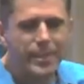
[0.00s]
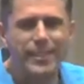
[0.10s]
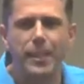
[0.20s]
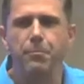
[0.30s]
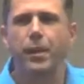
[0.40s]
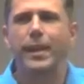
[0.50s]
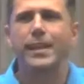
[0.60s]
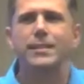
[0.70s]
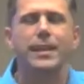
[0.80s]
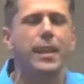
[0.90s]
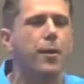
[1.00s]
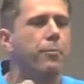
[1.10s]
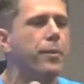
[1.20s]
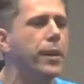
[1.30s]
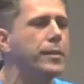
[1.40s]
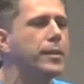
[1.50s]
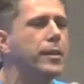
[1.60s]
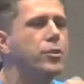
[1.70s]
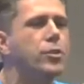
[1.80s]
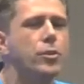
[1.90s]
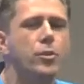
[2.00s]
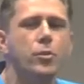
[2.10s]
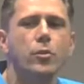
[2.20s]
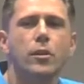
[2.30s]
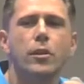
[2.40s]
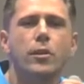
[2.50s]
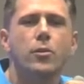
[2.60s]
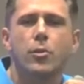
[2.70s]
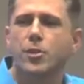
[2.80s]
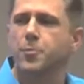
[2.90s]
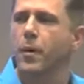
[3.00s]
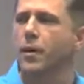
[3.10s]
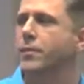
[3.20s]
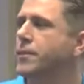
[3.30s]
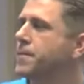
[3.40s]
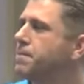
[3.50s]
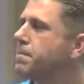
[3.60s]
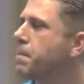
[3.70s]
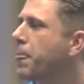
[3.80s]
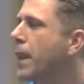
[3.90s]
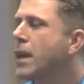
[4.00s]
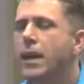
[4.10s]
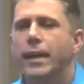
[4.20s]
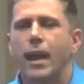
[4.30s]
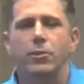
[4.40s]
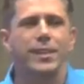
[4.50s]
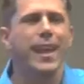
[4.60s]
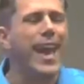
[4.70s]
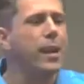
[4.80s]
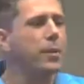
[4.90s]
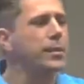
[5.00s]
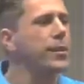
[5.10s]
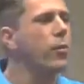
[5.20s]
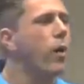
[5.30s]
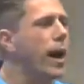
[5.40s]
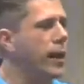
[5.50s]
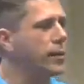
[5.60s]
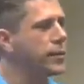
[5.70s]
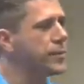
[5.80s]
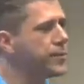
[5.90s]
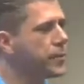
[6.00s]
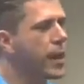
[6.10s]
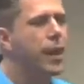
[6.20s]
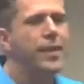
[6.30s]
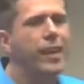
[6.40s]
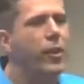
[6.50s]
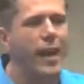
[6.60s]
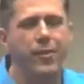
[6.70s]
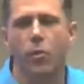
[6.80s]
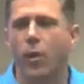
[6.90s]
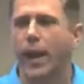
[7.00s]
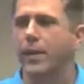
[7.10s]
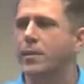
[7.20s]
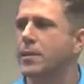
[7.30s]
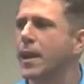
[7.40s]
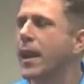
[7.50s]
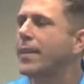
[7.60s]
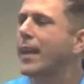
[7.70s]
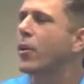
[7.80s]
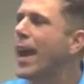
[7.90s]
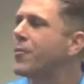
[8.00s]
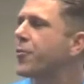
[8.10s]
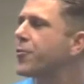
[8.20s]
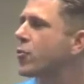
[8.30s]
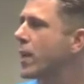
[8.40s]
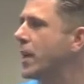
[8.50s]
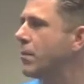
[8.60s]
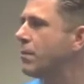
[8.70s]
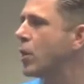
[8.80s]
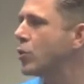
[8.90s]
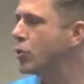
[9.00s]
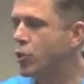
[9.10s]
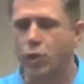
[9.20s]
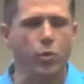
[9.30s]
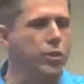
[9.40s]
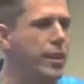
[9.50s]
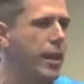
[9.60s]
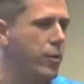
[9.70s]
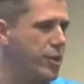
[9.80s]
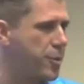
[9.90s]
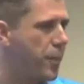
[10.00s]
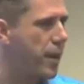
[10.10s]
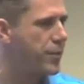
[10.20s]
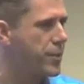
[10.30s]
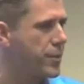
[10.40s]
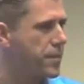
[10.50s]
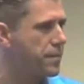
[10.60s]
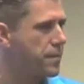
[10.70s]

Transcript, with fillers: simply is the ability to respond. Now, see, animals in the wild, they don't have an awareness, they don't have a freedom to choose their response.